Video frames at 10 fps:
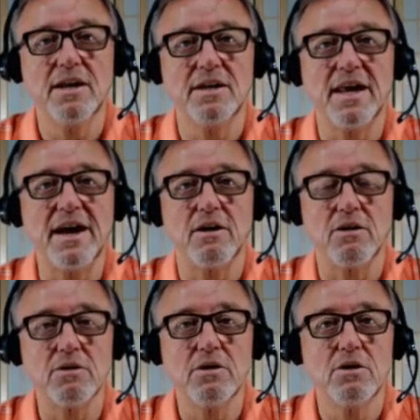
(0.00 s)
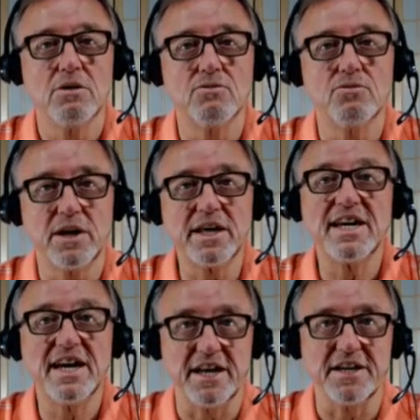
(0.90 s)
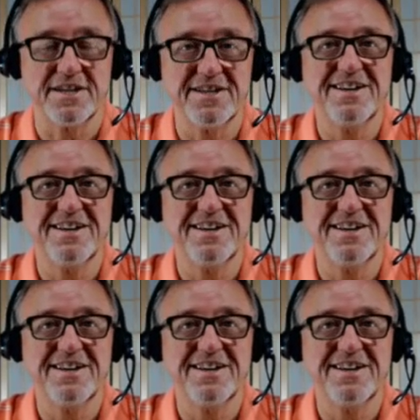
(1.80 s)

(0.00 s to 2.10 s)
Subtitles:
now really get it.